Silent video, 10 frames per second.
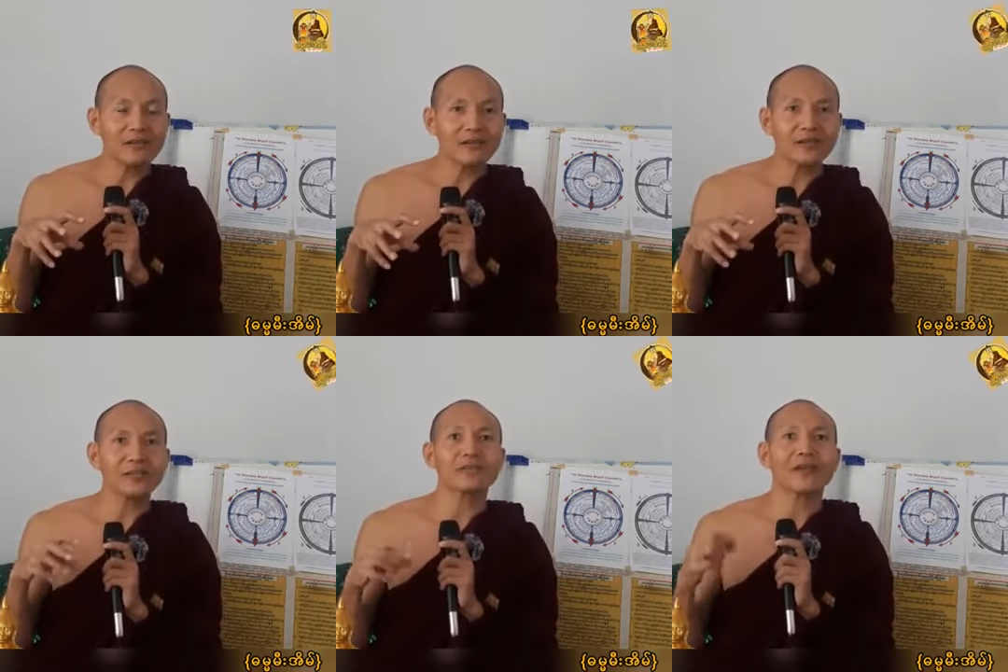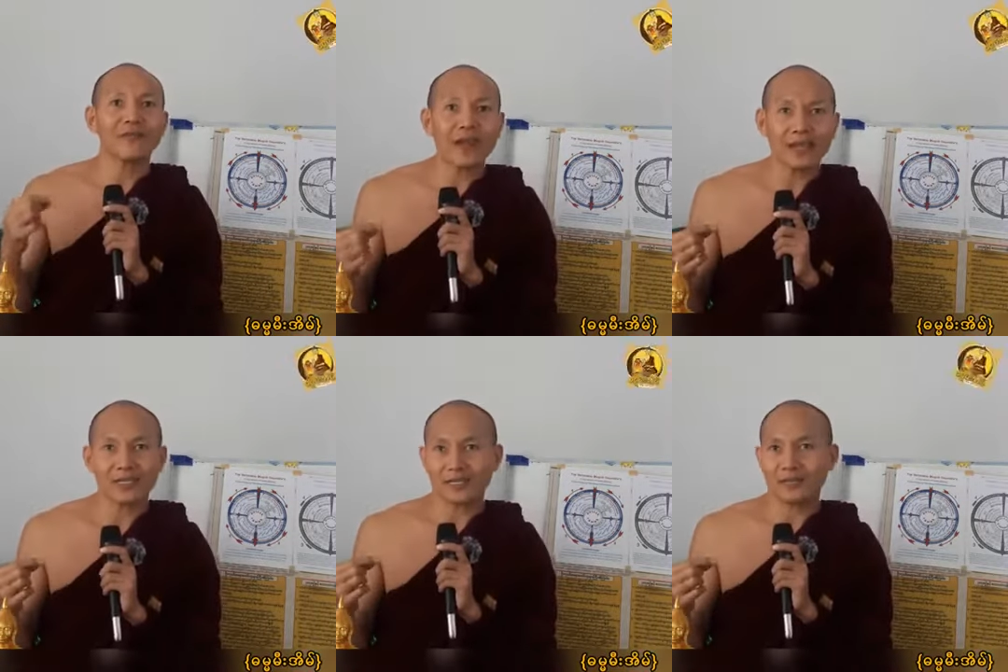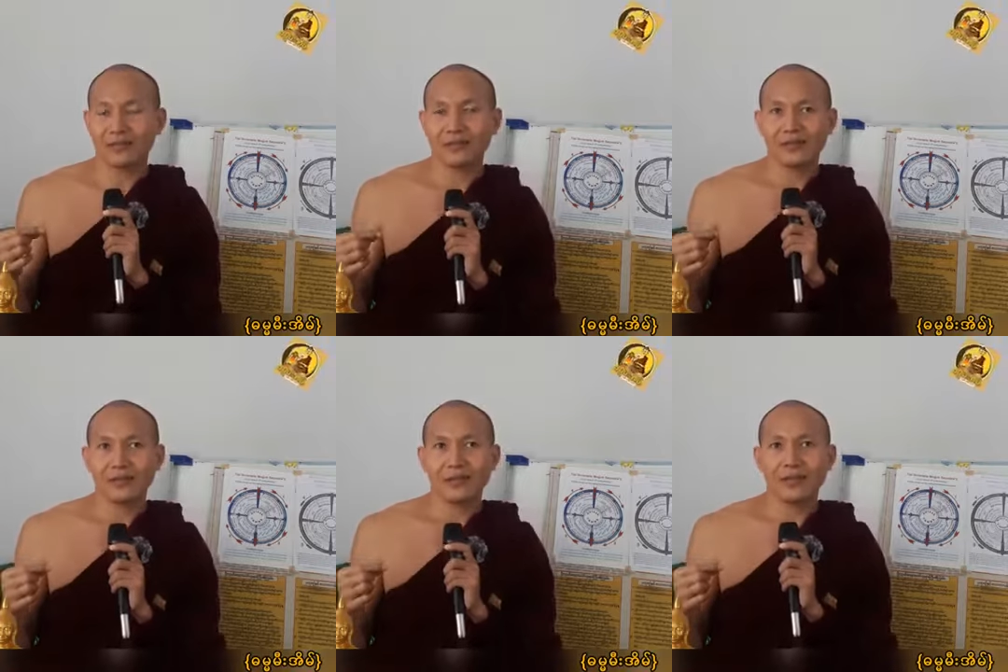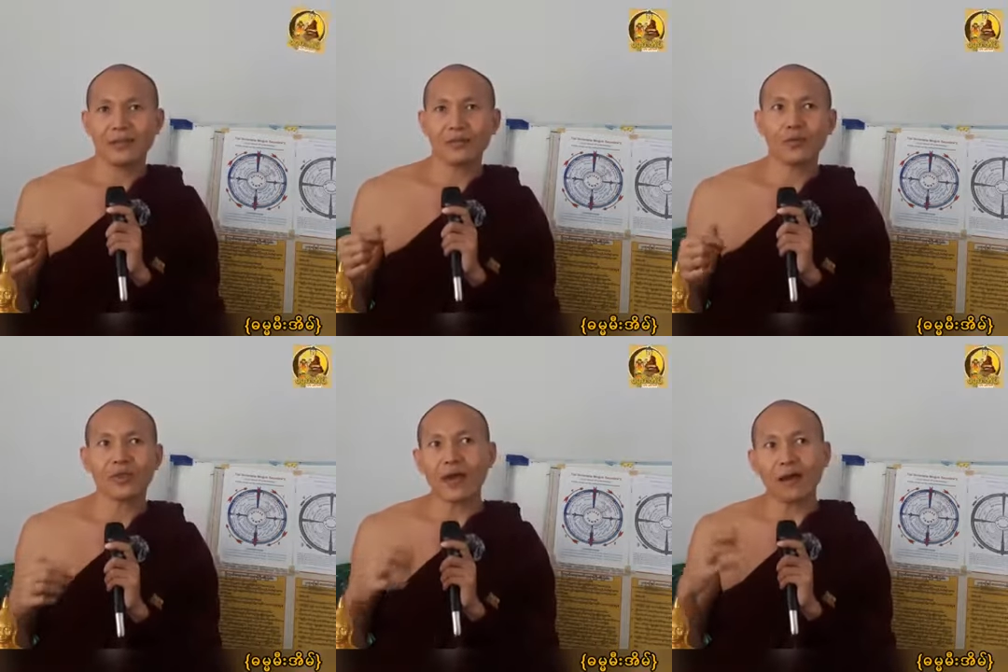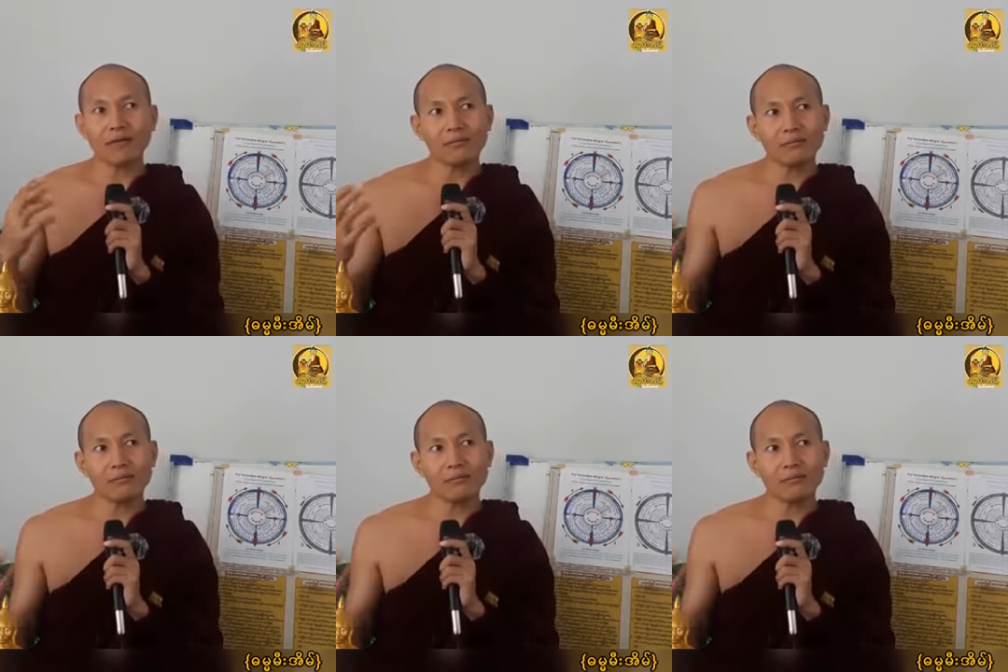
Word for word: This is a fact. It's without